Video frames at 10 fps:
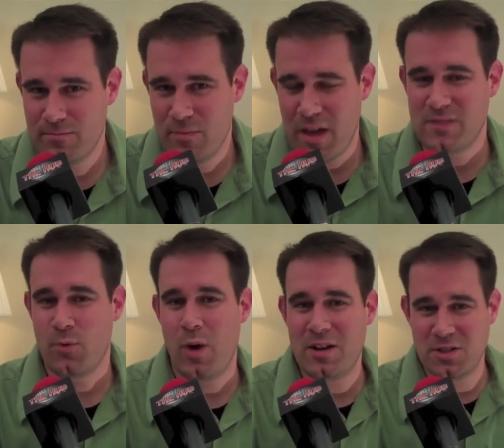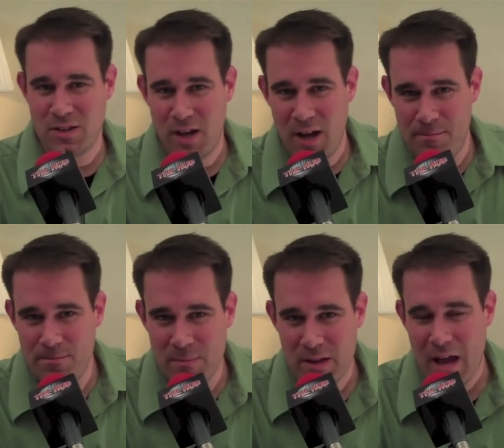Thanks for watching The Hub.
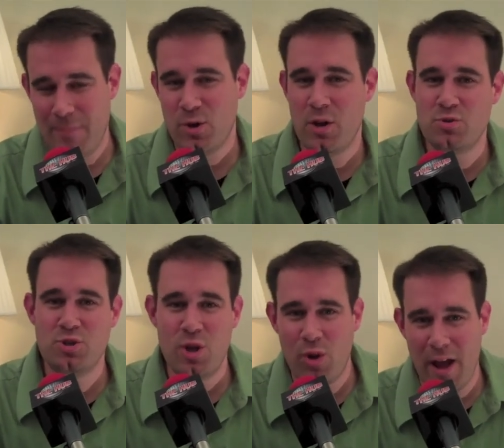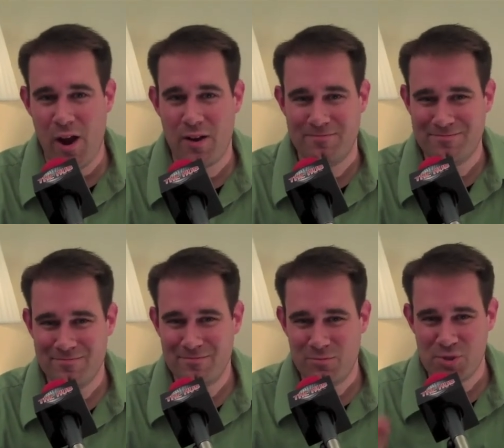I'm your host, Joel Aaron.
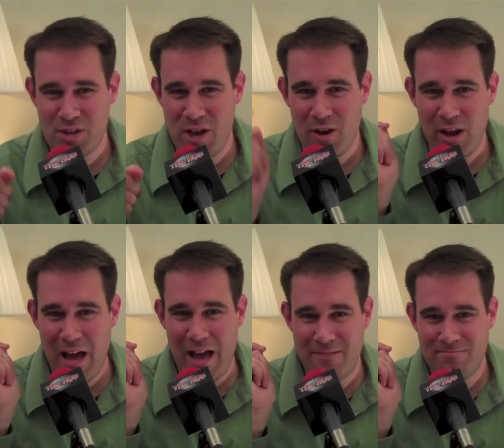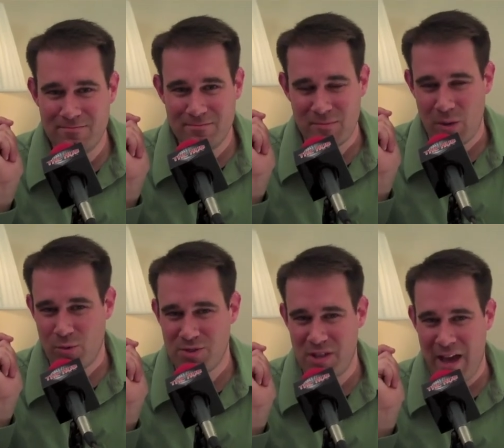See you online, and
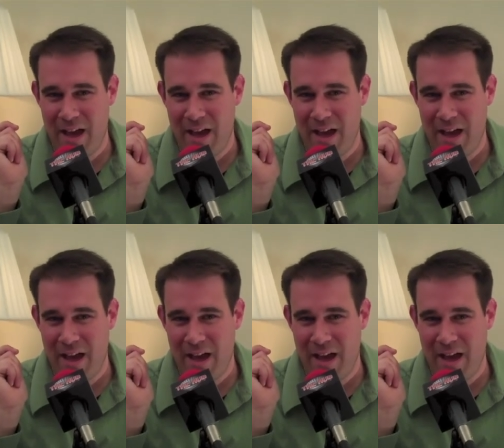we'll see you